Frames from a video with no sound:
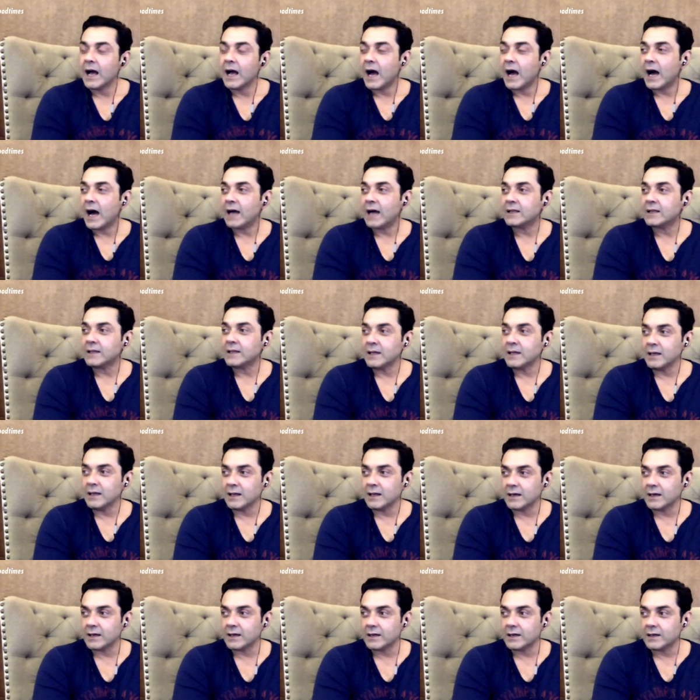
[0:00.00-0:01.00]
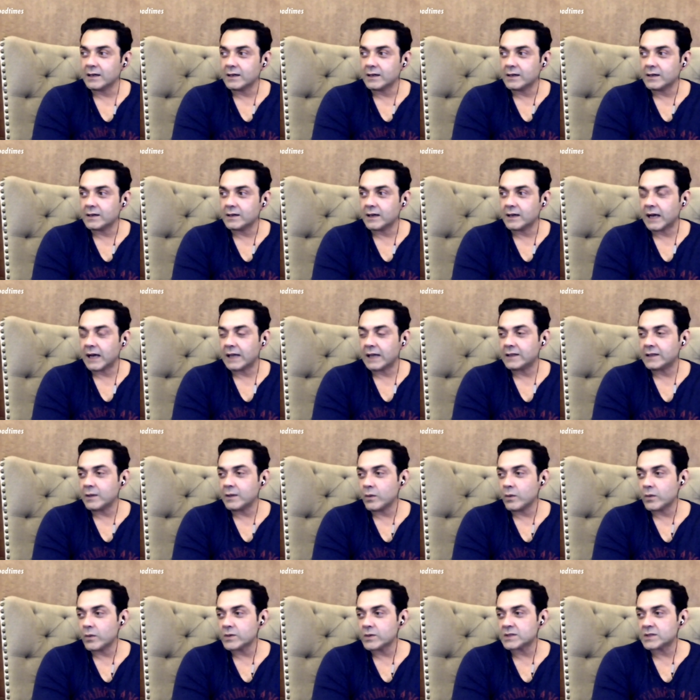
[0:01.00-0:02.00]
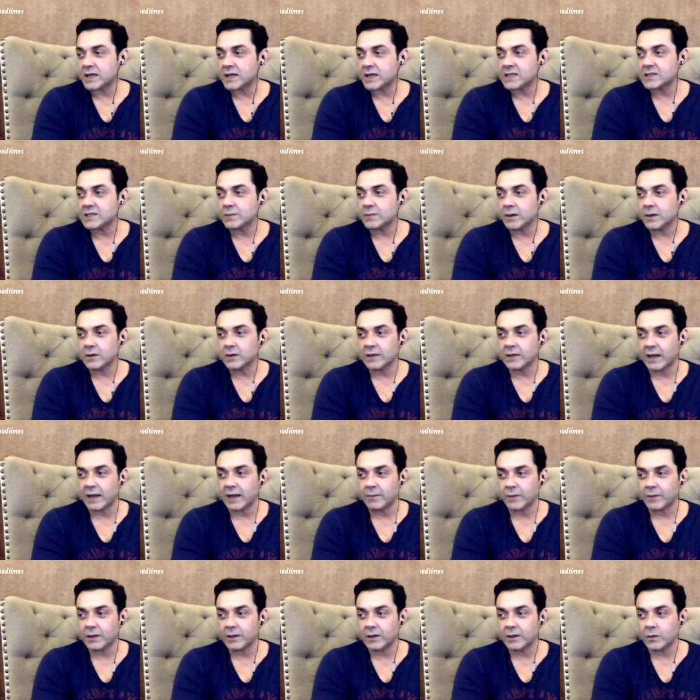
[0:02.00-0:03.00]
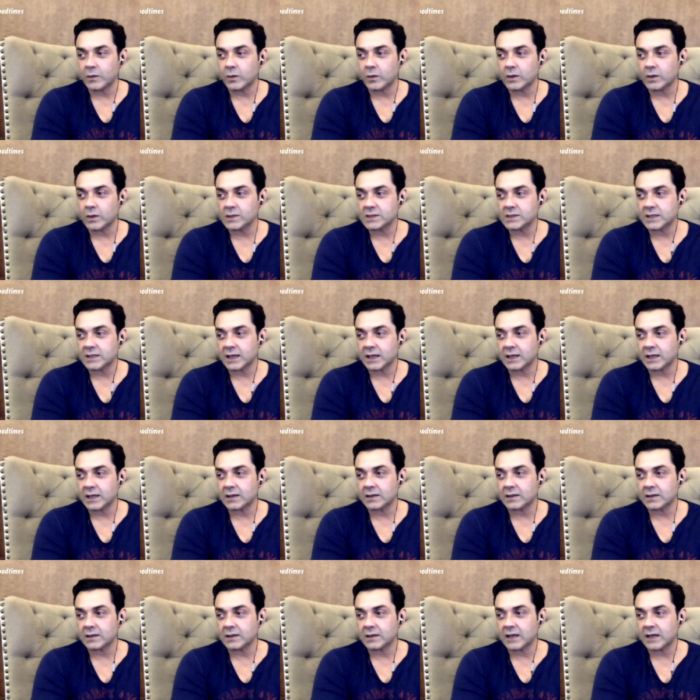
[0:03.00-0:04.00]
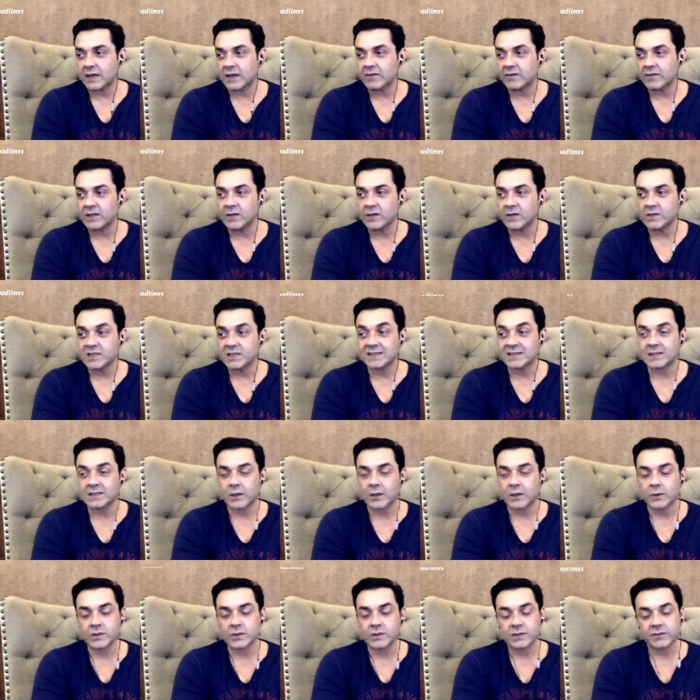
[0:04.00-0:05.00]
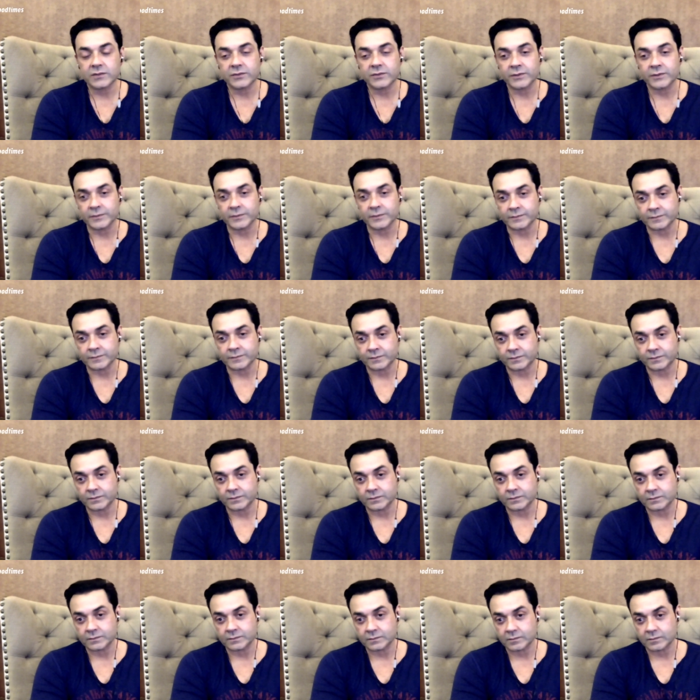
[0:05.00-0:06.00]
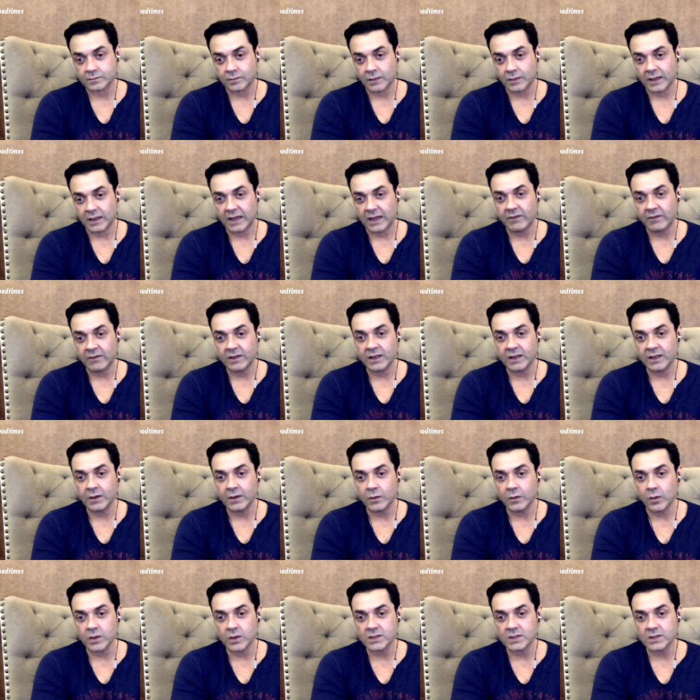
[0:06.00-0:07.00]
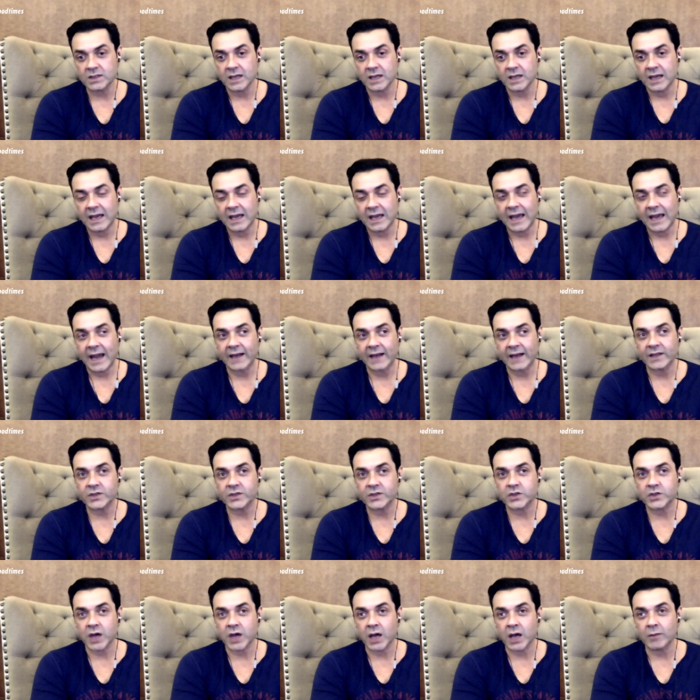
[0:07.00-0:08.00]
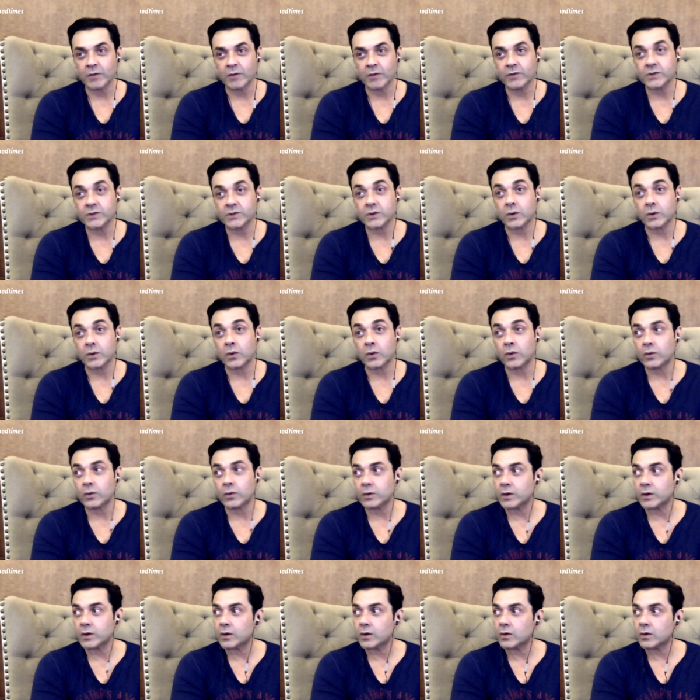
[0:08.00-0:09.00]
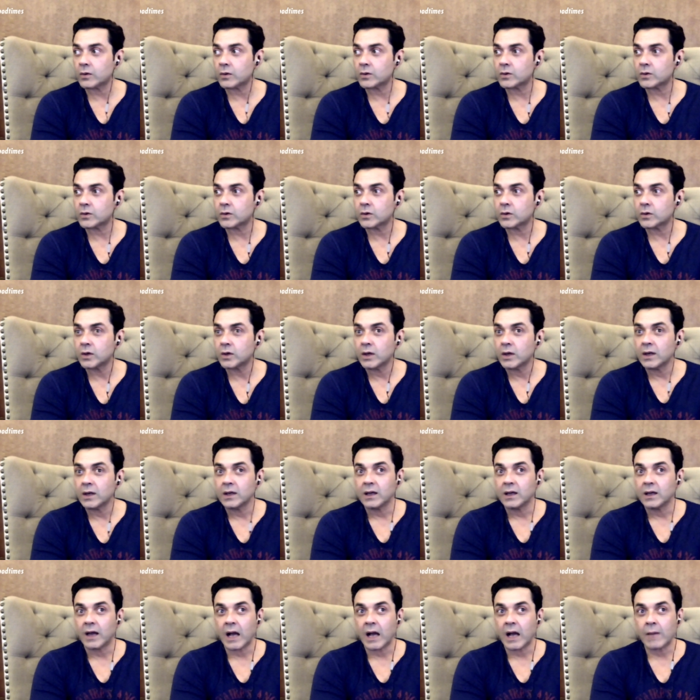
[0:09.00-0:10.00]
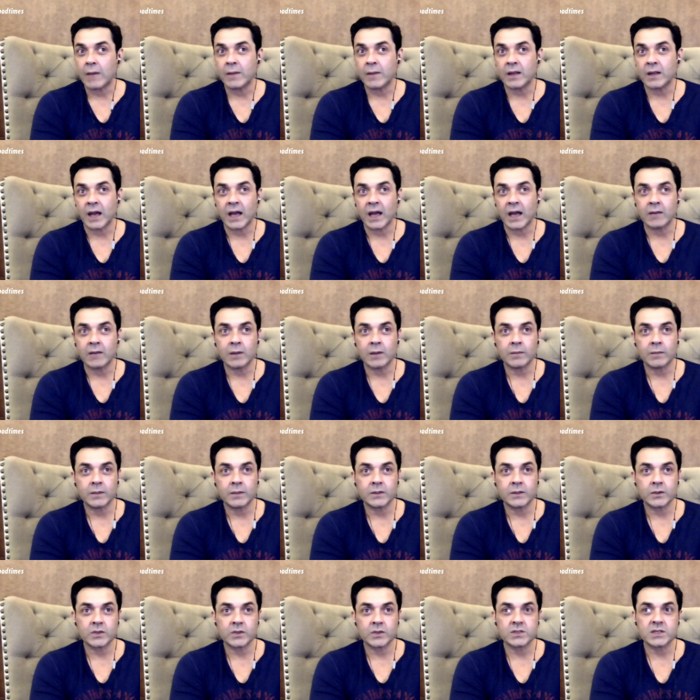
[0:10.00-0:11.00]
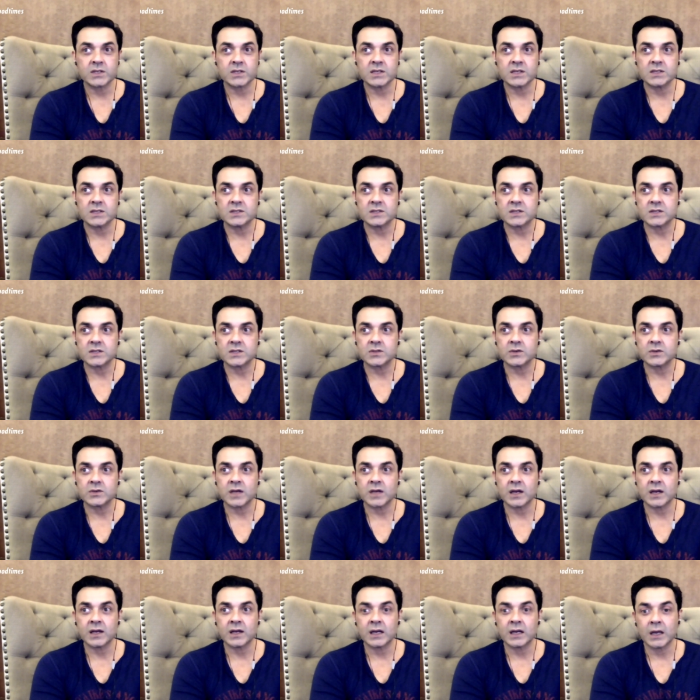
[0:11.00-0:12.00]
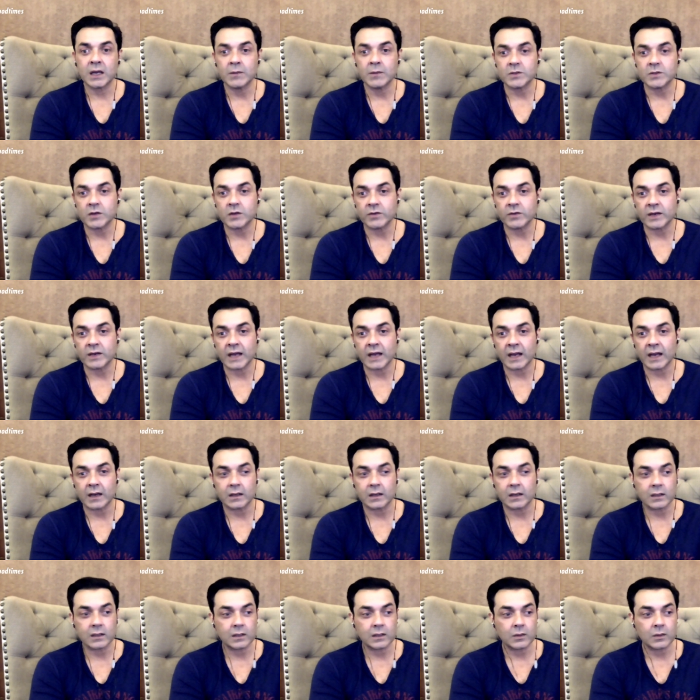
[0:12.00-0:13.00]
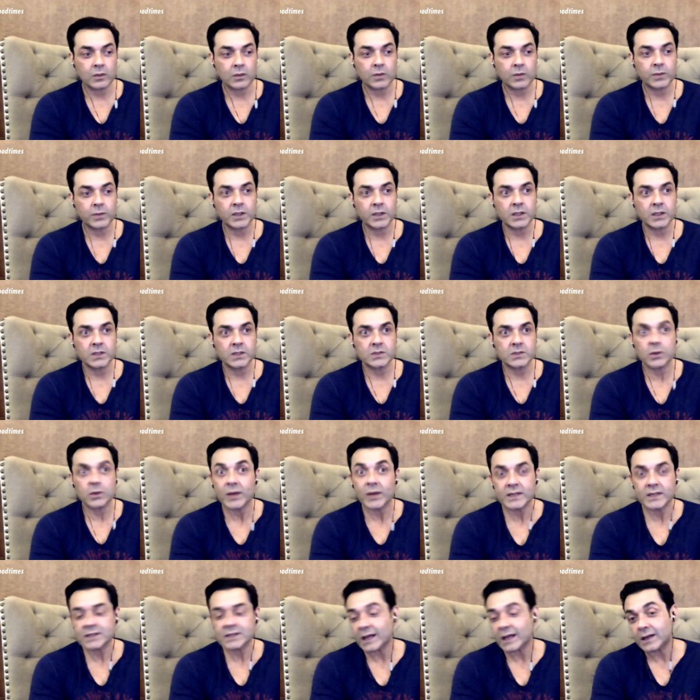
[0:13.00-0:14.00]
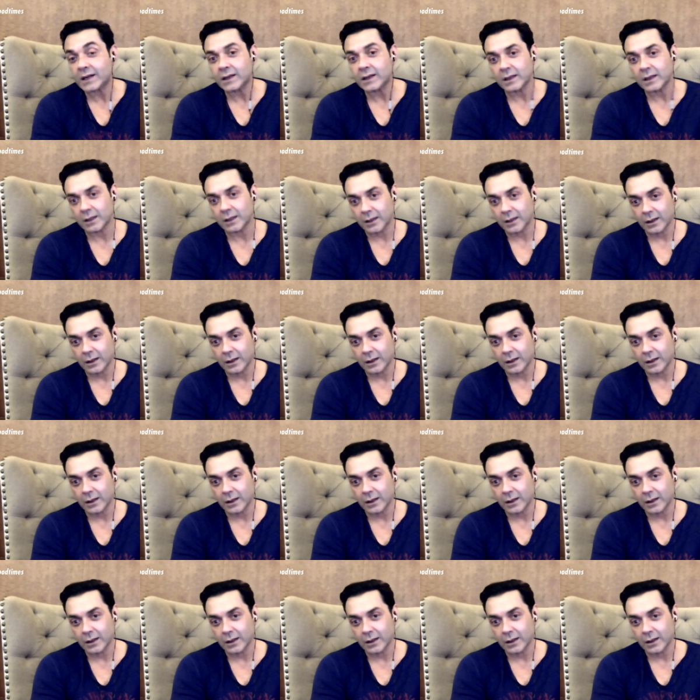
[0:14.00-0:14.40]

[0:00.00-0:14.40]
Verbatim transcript: I think uh, I think what was nice about that period was that uh, everything was exclusive. Everything was had a charm of its own, you know, I mean, I remember those days just to get a glimpse of an actor would be so exciting,